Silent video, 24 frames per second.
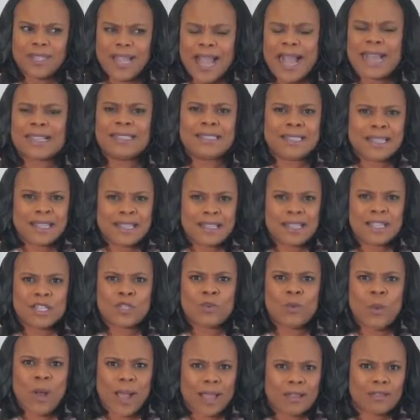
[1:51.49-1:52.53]
I see
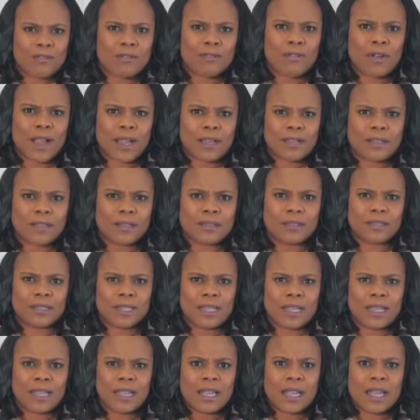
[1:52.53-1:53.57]
this quite
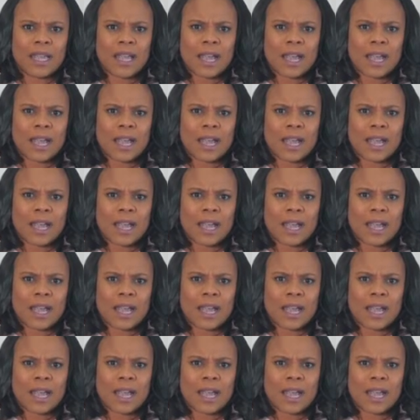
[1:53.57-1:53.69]
regularly.